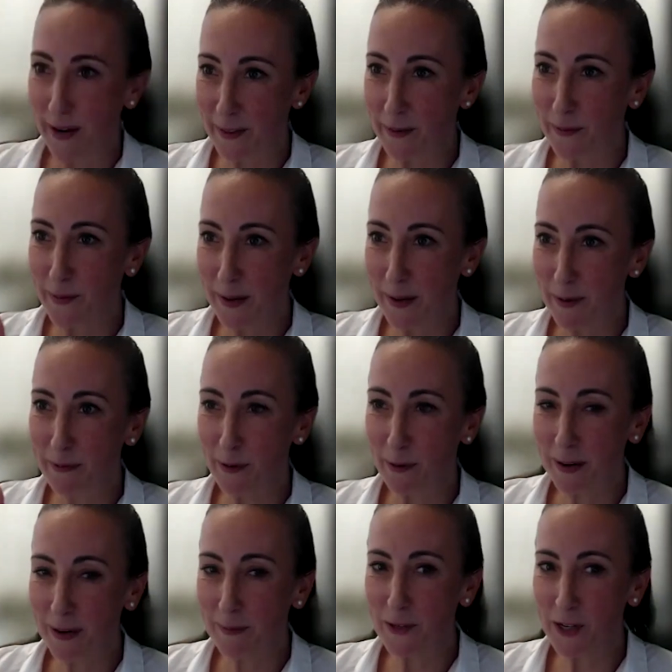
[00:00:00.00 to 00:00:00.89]
by the way,
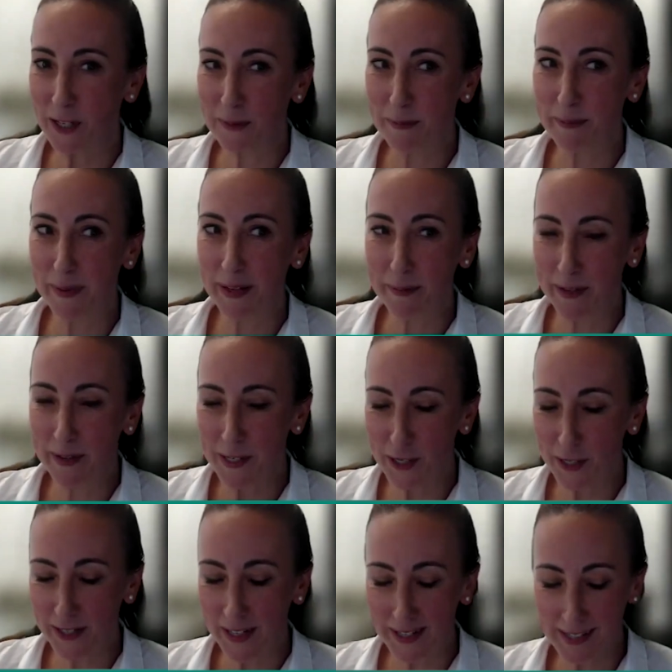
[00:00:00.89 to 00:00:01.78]
before Amjad may
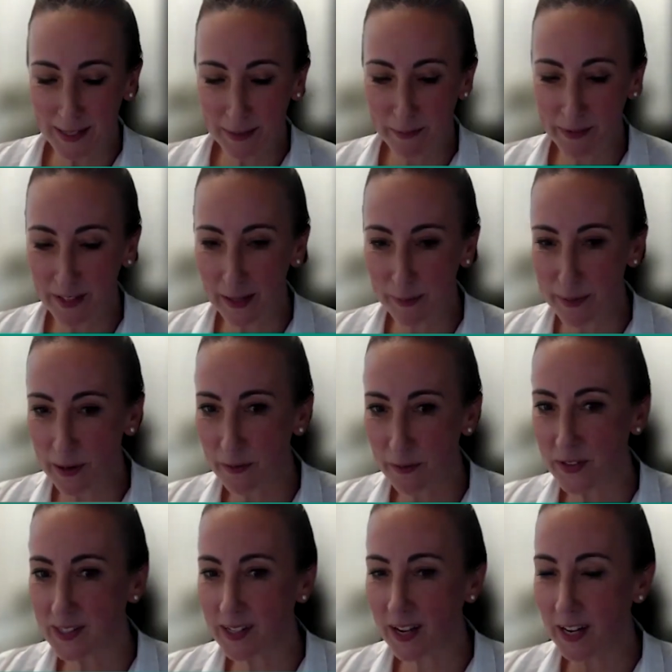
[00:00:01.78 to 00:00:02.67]
mention it, something
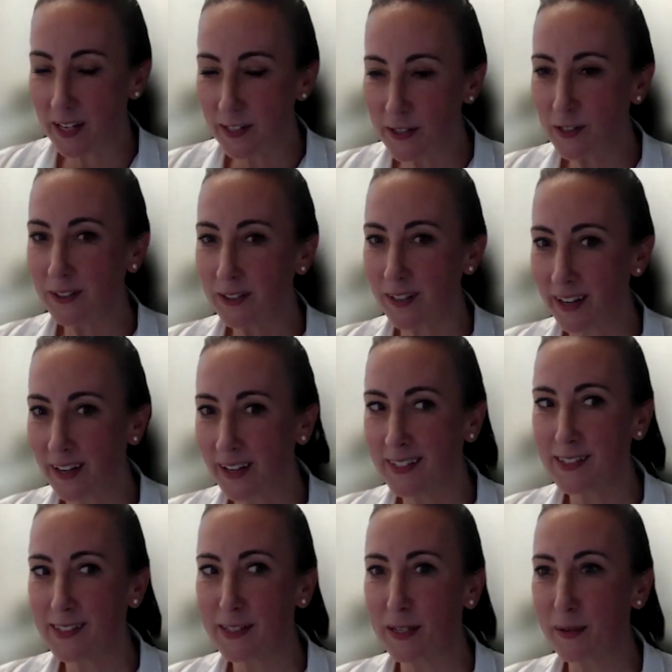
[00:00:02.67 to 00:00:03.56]
about this
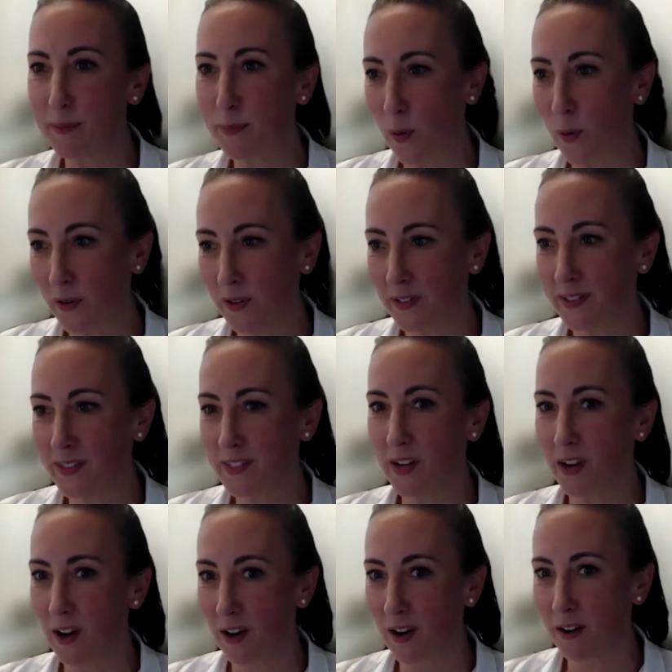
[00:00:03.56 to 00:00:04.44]
underlines the
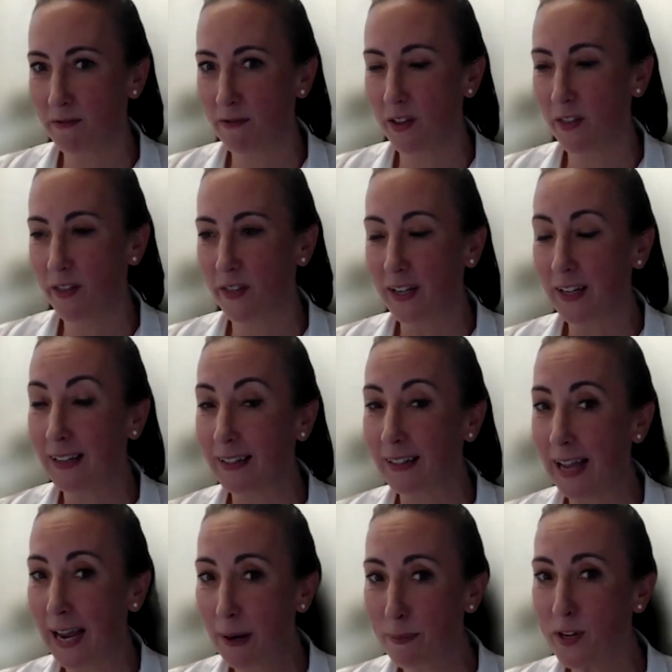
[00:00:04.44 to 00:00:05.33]
importance of the
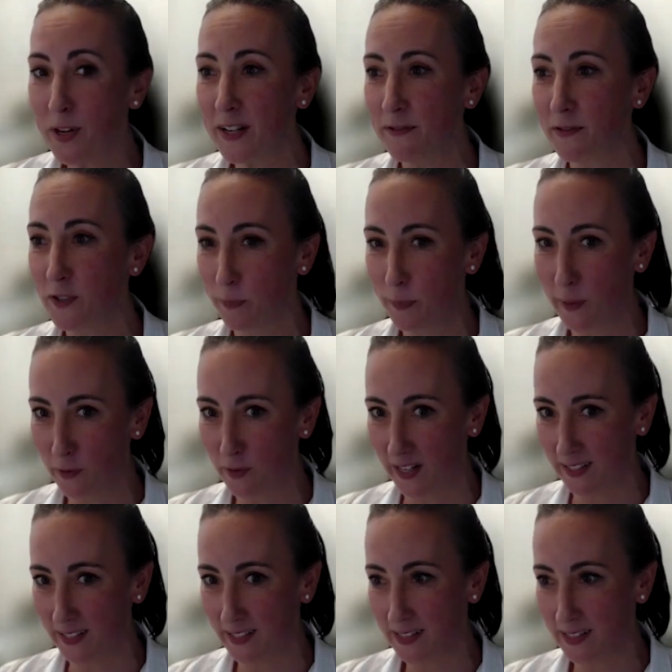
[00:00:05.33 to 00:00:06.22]
collaborative
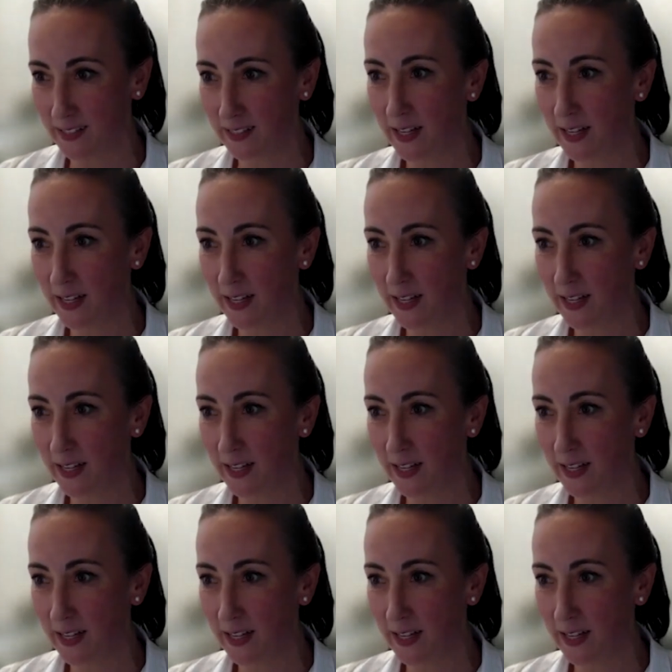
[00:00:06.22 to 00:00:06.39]
spirit